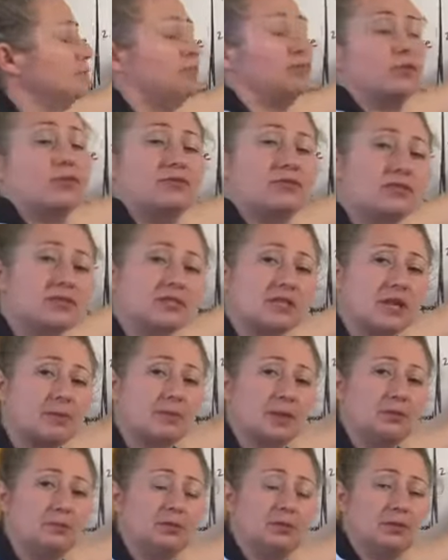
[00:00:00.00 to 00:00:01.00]
the first time
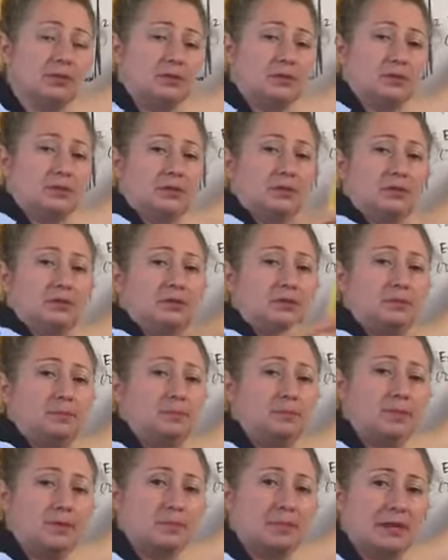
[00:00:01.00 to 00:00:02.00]
I put
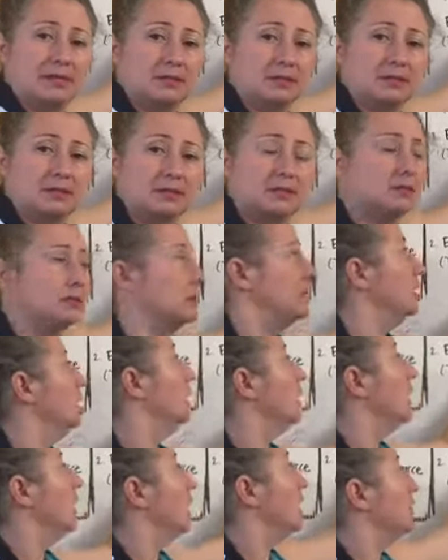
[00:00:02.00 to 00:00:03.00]
the pencil
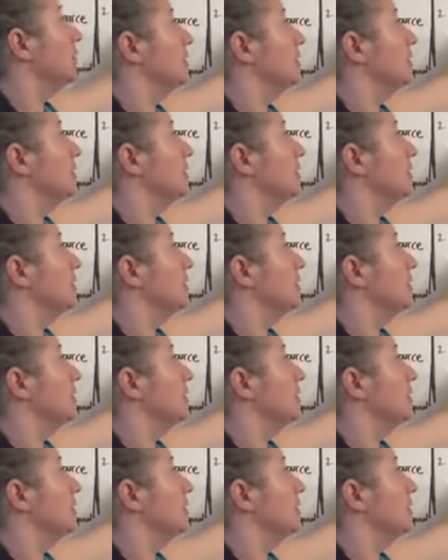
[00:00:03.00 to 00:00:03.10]
on